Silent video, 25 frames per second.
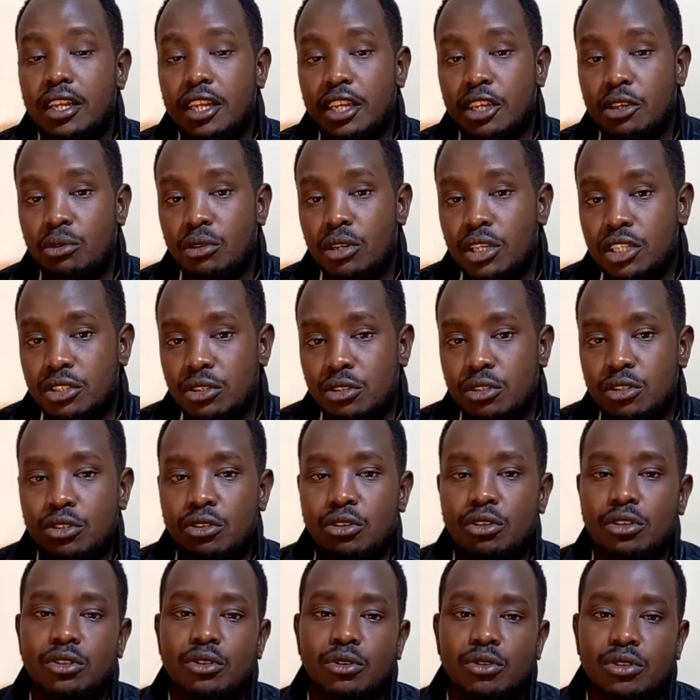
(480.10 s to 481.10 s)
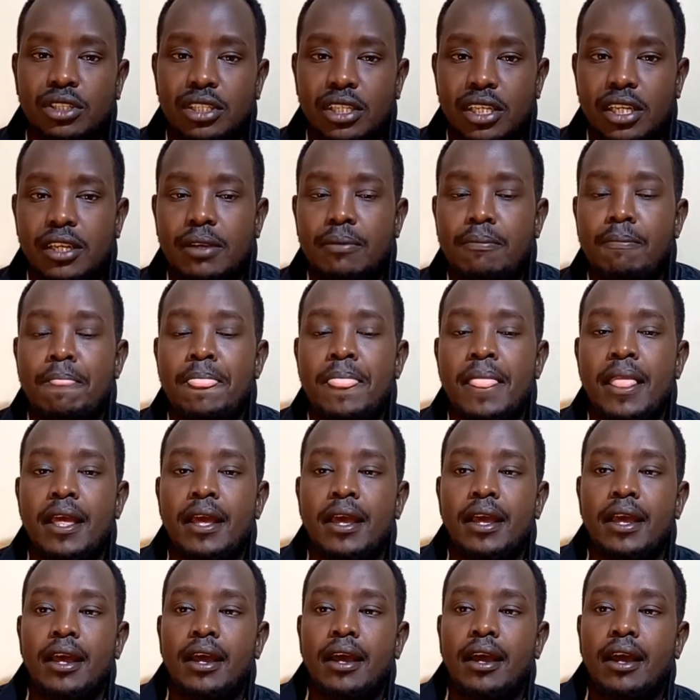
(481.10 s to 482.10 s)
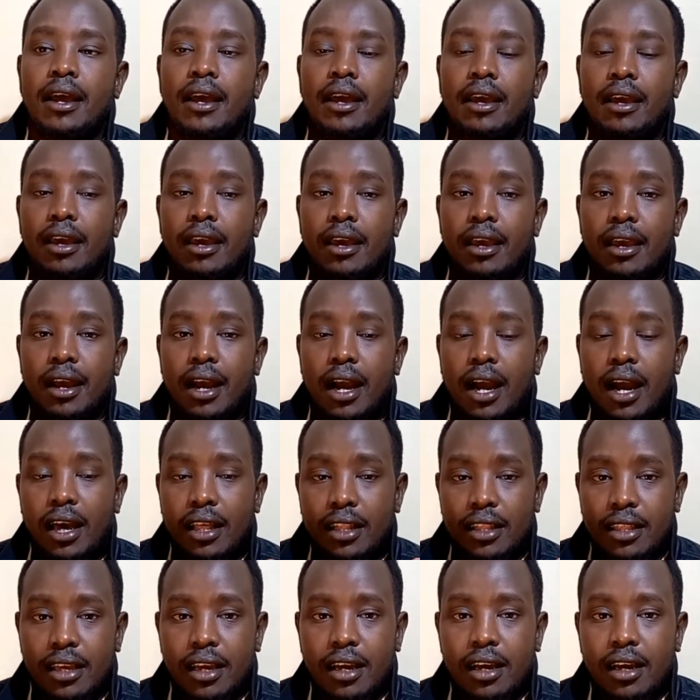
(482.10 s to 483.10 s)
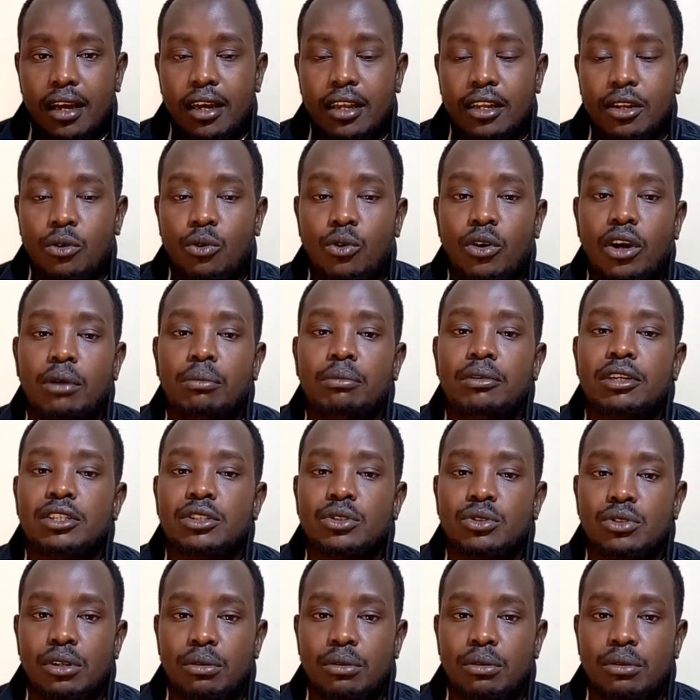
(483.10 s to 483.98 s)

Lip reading: regulations also say other requirements